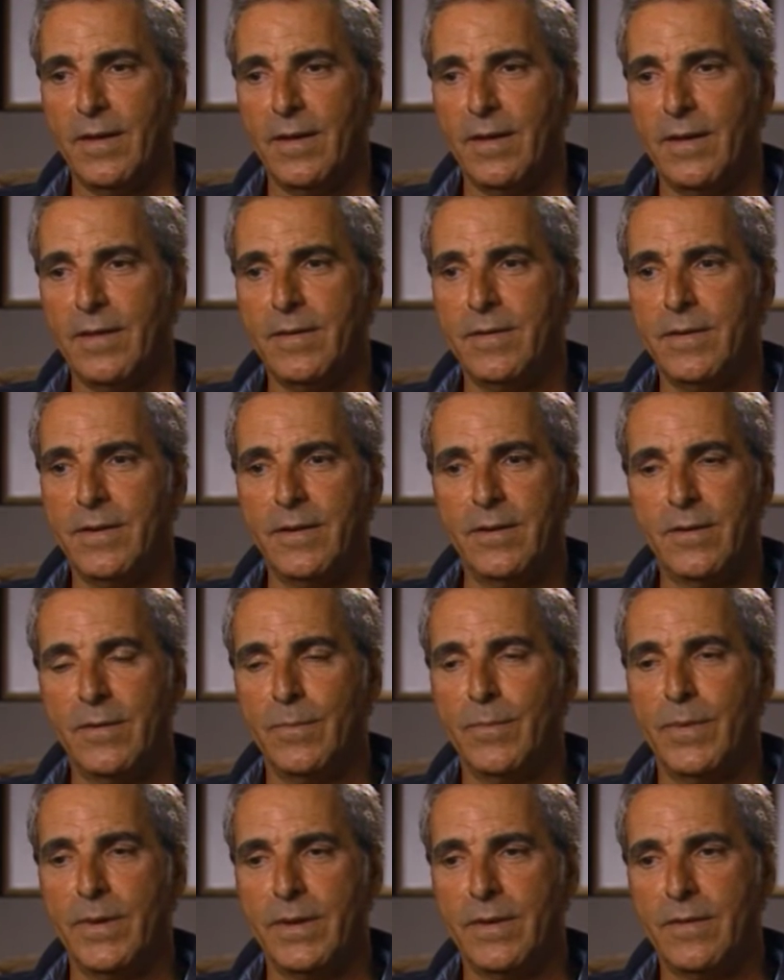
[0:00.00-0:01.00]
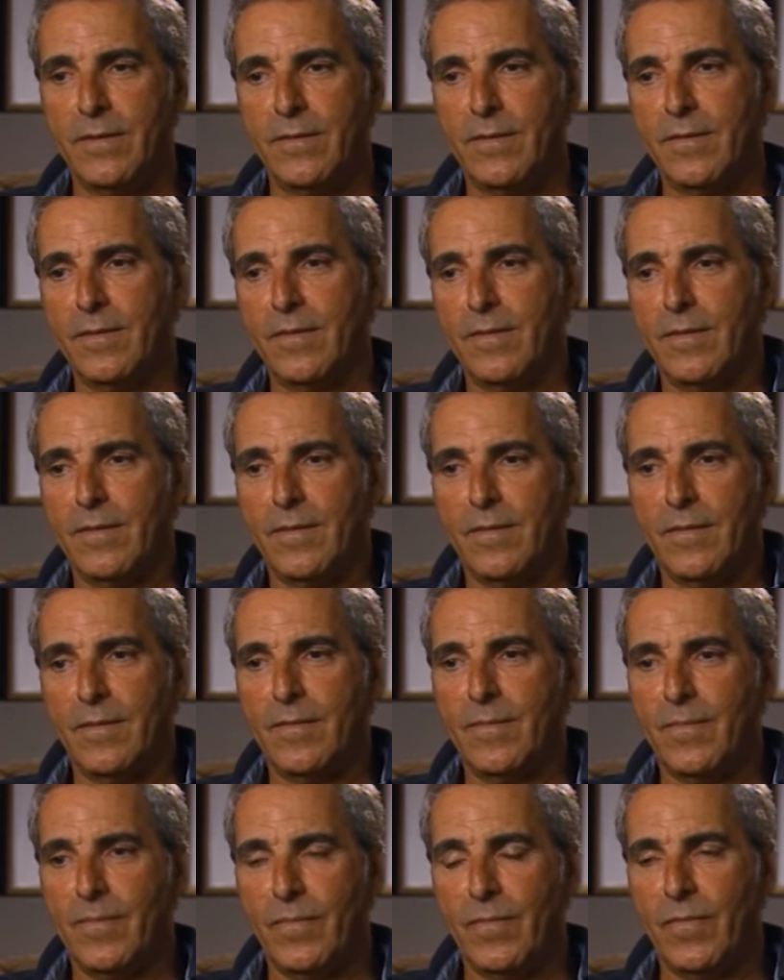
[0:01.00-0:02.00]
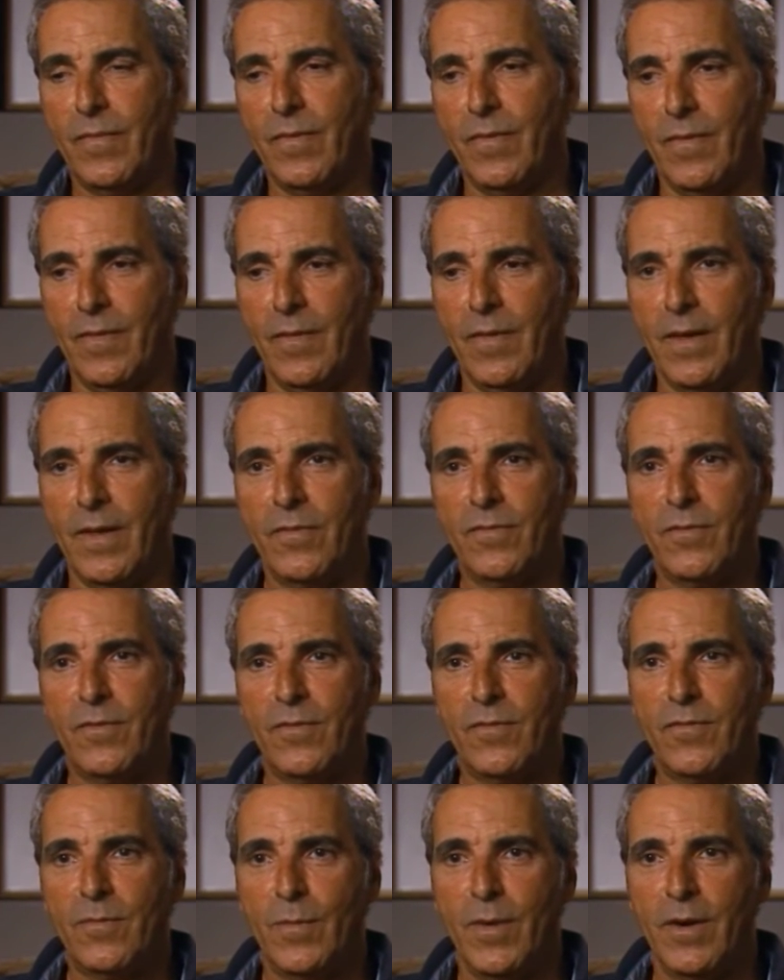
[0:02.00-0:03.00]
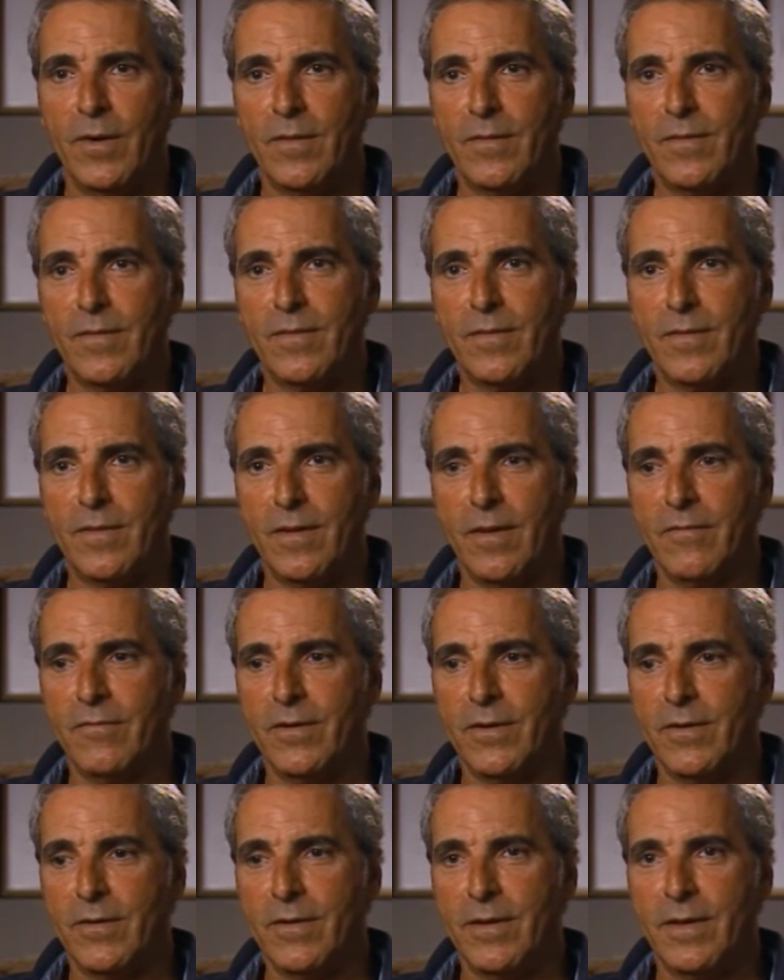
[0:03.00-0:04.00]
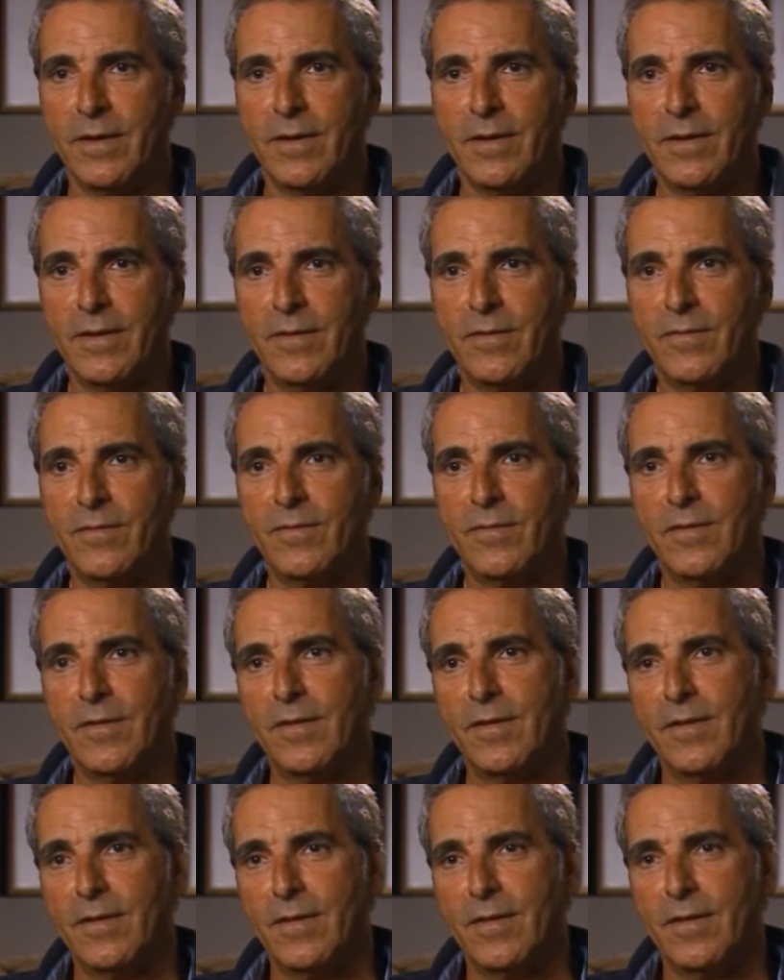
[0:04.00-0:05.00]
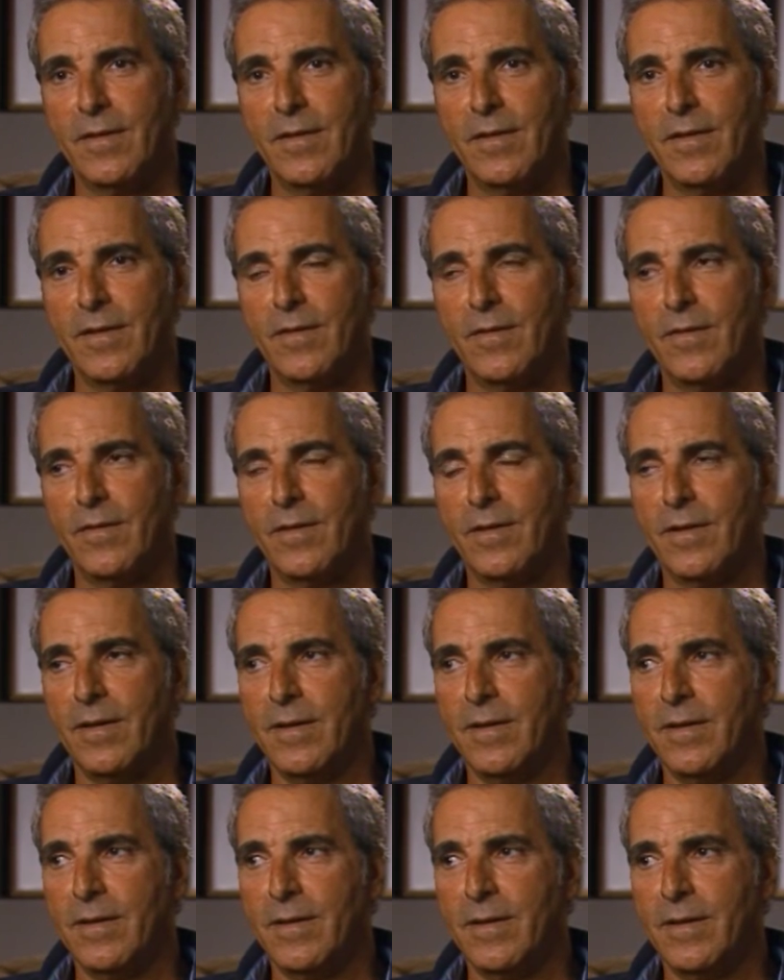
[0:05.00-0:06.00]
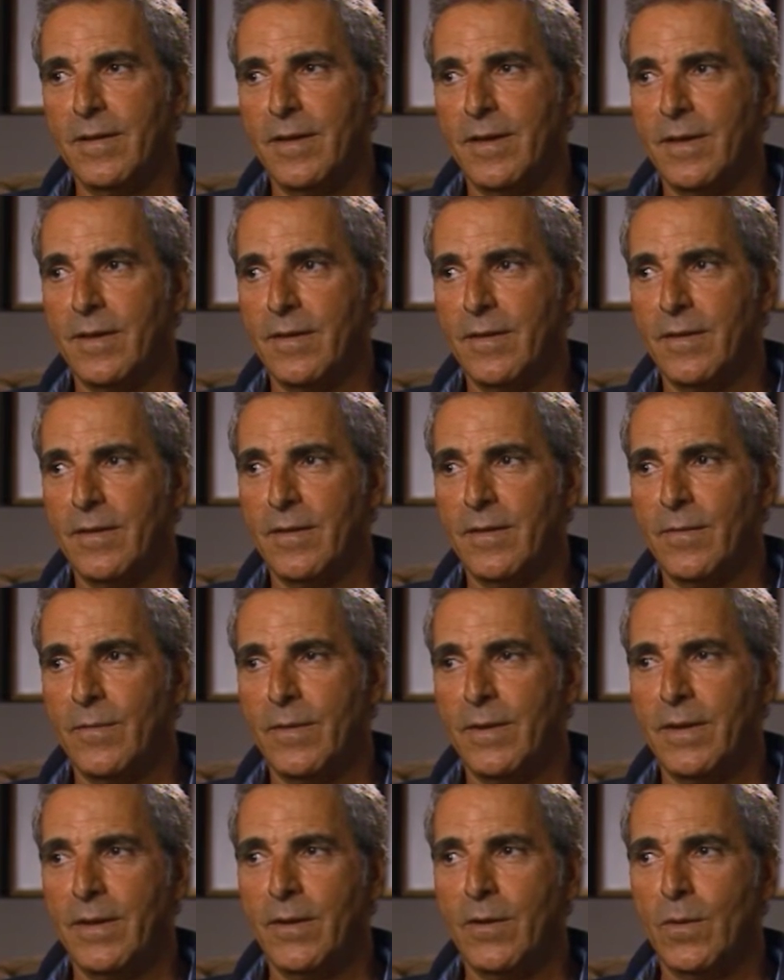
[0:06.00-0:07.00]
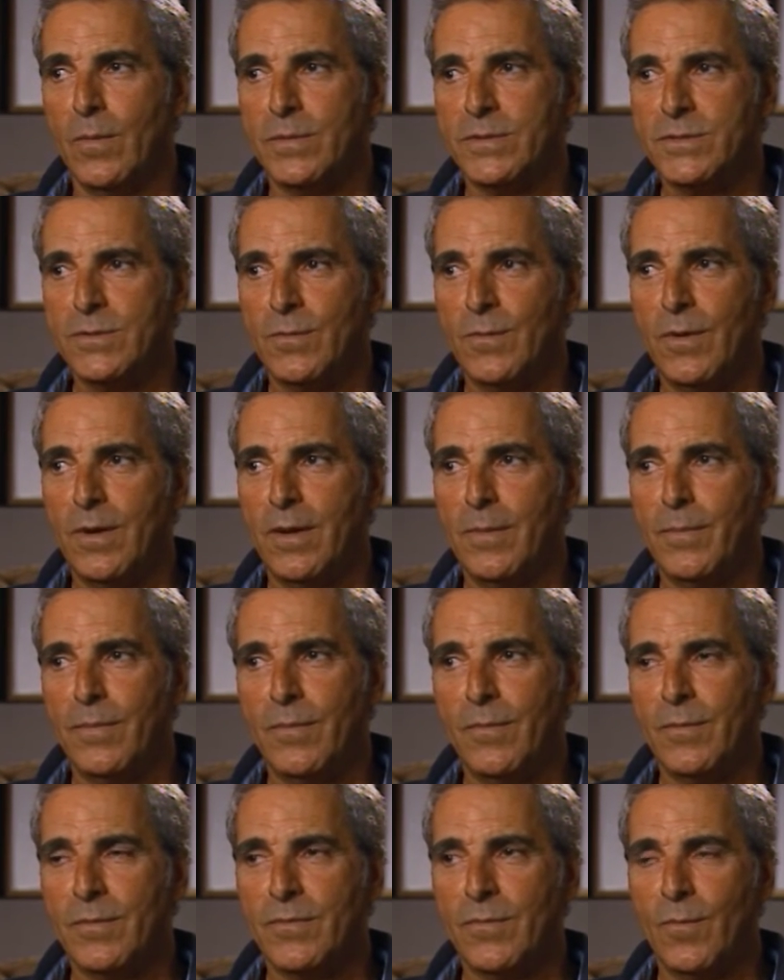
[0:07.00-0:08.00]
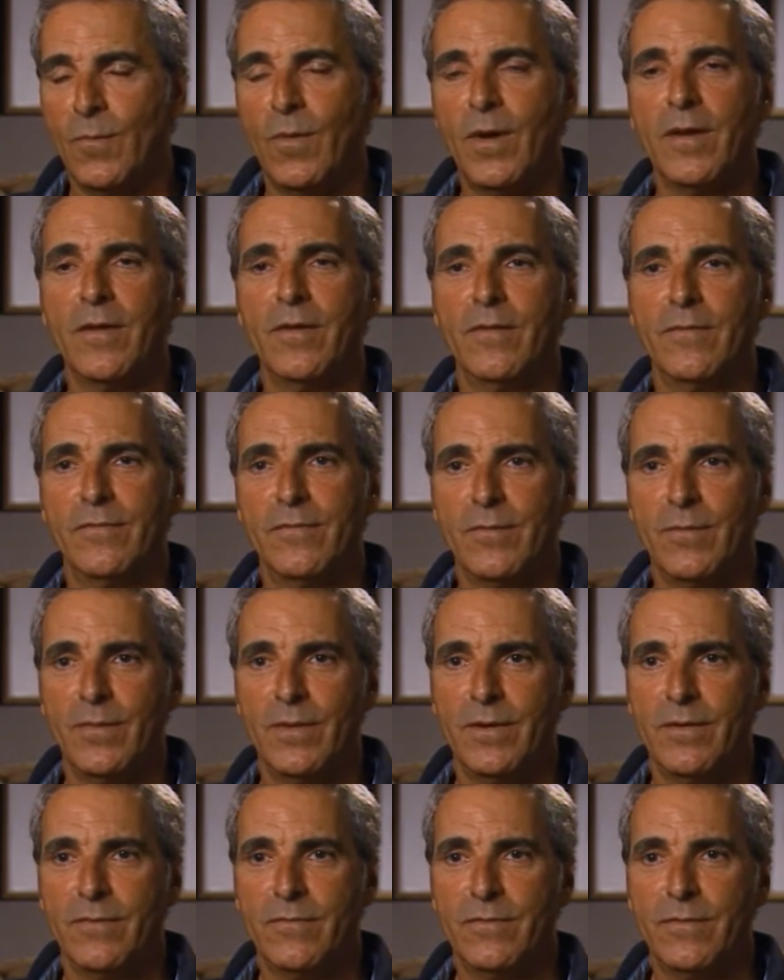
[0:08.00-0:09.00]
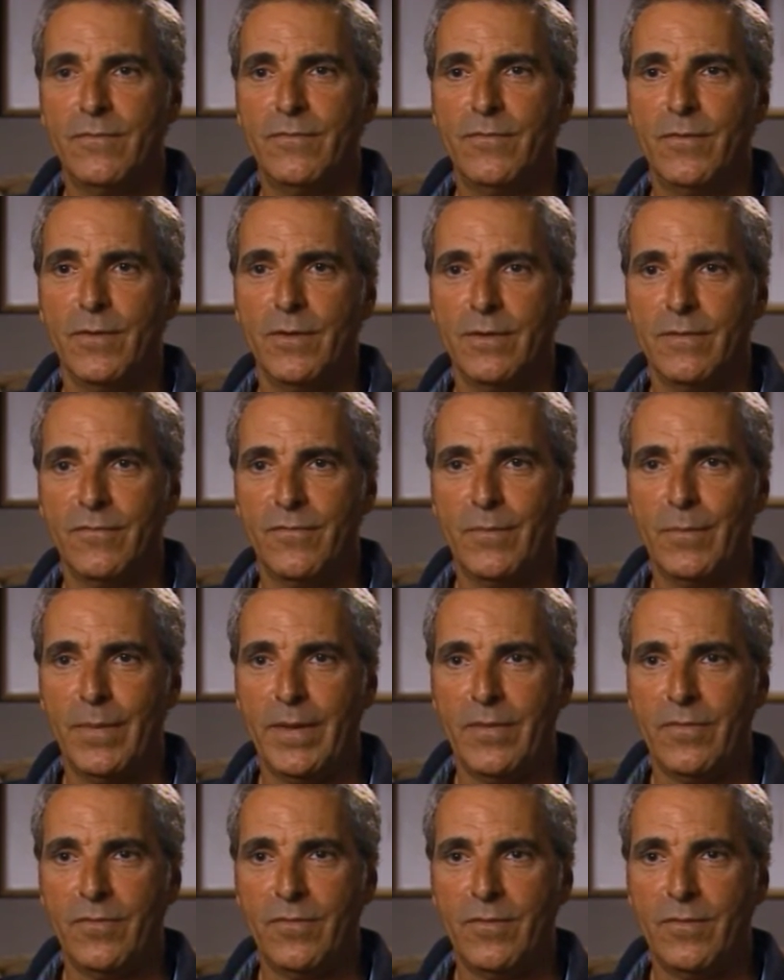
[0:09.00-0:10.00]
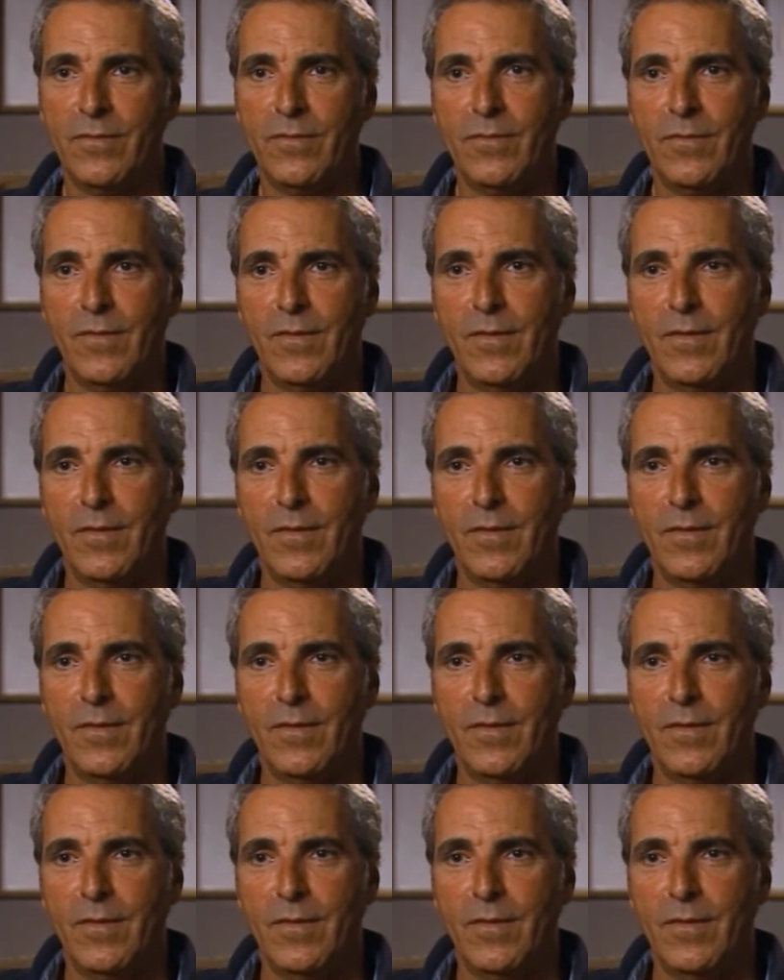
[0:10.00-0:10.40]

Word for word: a dear but not so smart governor and his uh, and uh, Rene Auberginois was a wonderful, wonderful foil for Benson.